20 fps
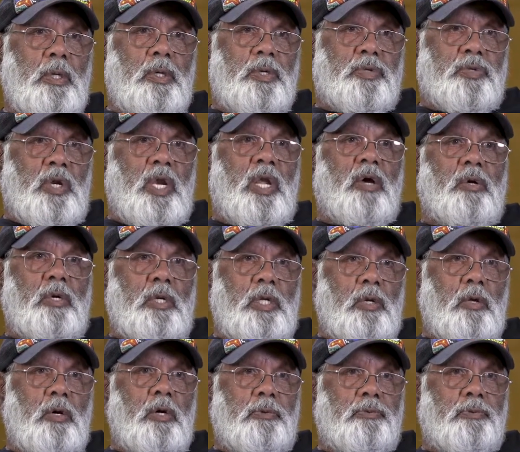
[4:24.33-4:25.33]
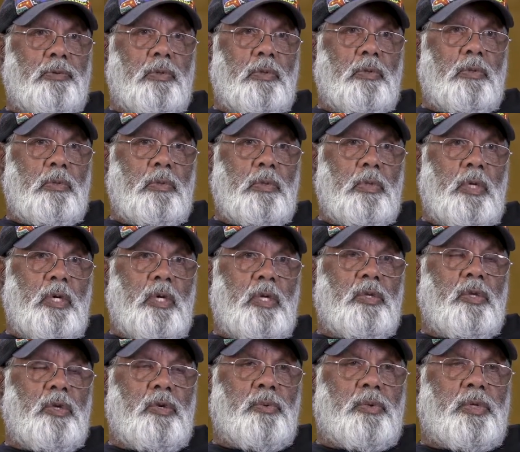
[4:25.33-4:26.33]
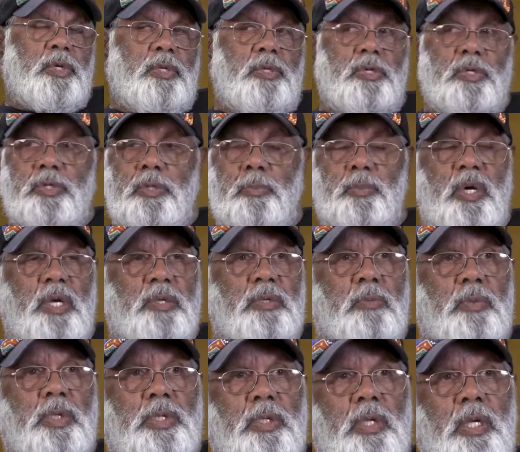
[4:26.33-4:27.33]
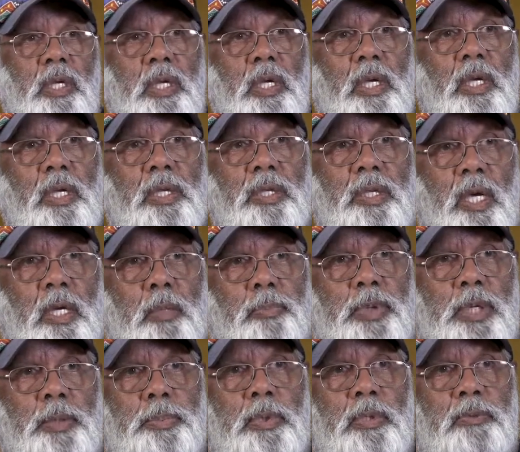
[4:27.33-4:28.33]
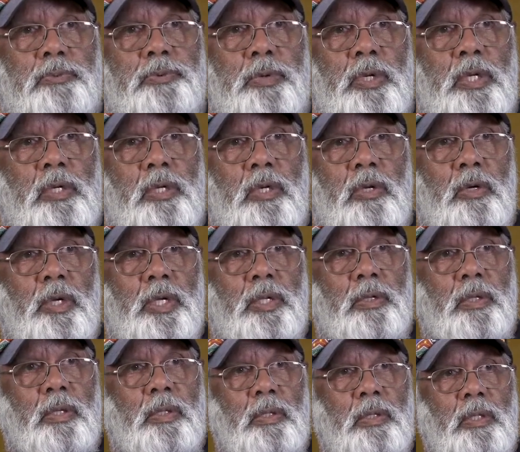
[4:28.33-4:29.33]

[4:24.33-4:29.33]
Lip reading: It's a lonely life, and you can just imagine what young people are feeling like.